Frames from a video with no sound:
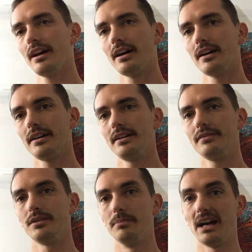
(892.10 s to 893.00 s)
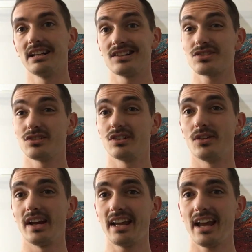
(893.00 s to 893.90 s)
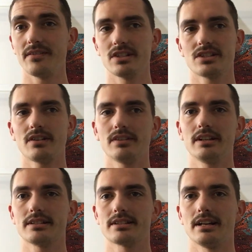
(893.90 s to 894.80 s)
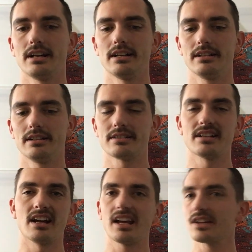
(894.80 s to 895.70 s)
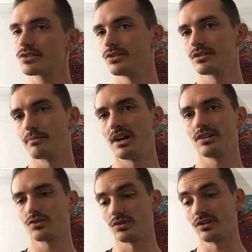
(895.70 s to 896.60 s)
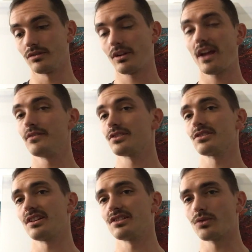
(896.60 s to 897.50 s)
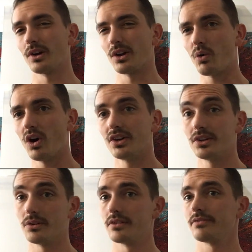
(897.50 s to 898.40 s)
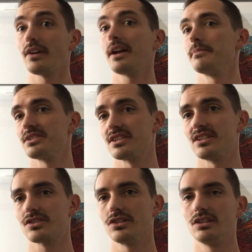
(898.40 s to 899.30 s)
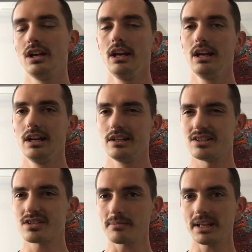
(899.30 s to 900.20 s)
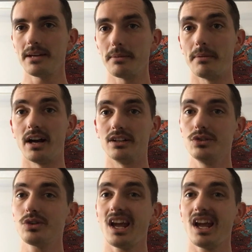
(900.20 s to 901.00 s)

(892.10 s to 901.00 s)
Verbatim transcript: uh, if you buy like student grade canvas, generally it's not it's not gessoed as much, or the canvas isn't as great a quality, or the frame isn't as good. Just something to keep in mind. You